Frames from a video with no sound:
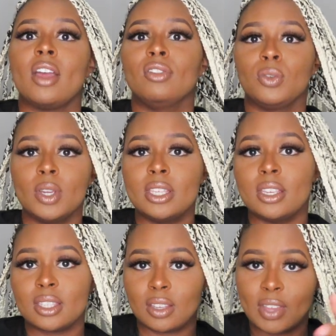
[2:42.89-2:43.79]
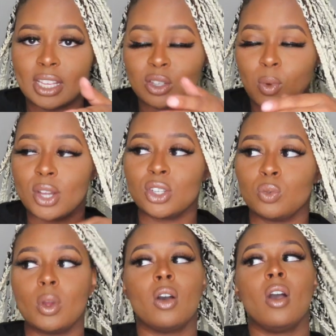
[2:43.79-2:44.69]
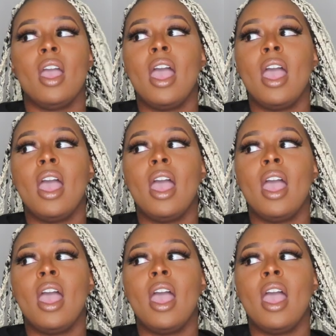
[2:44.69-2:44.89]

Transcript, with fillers: have three seasons of that to watch as well.